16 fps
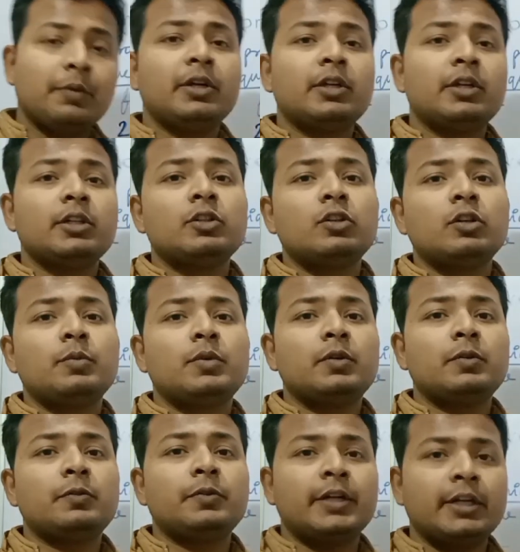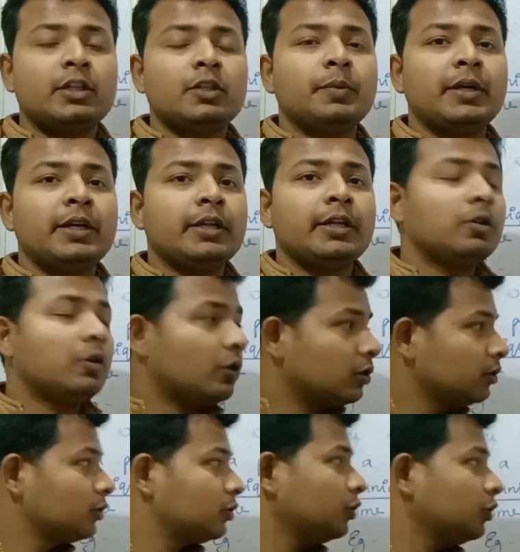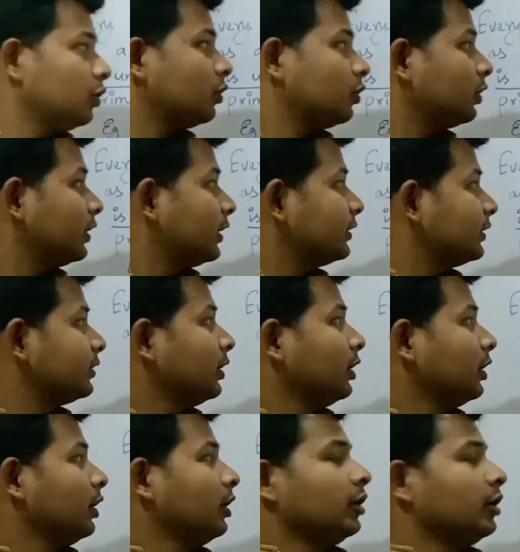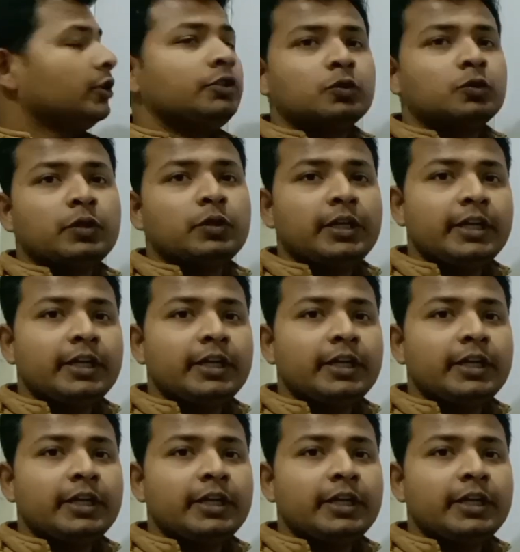known as fundamental theorem of arithmetic, also known as